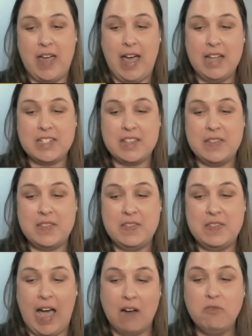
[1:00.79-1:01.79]
that
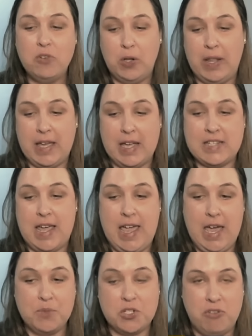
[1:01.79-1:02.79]
that ruling has
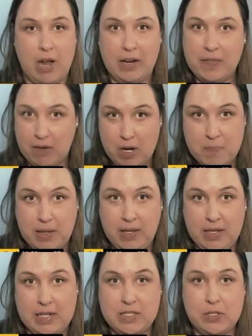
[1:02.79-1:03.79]
hamstrung their
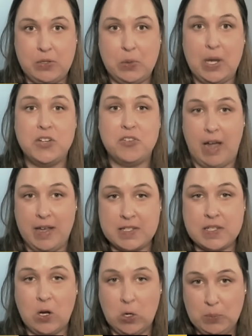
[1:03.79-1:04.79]
ability to
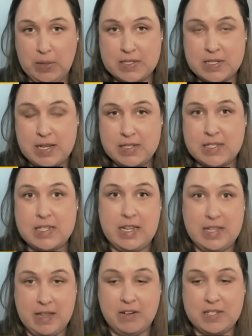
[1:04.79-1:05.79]
address homelessness
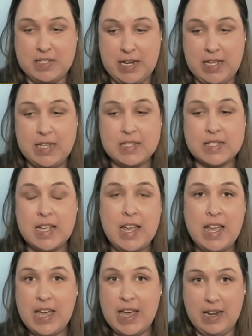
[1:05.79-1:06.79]
in their cities
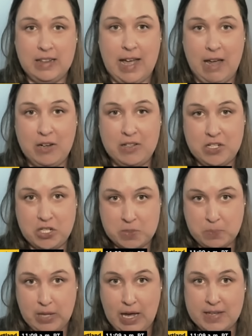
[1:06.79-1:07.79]
and allowed it to
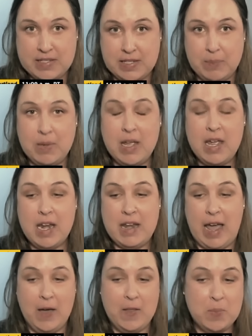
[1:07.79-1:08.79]
just blossom.
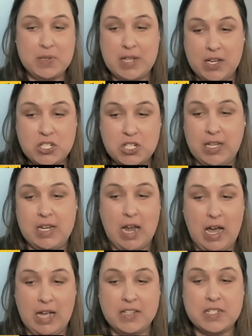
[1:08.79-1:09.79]
Now they're potentially
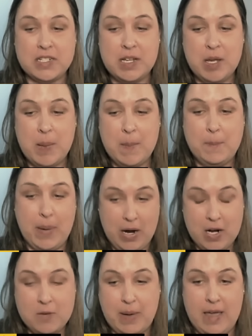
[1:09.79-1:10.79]
not
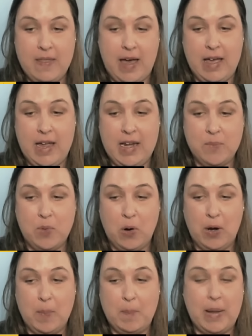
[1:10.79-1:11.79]
barred by that
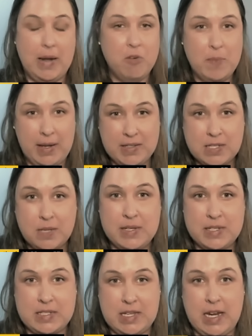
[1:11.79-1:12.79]
anymore, but it remains to be
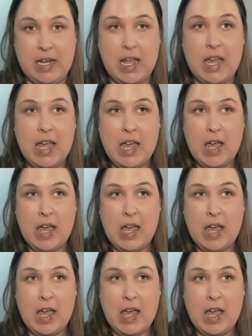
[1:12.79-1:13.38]
seen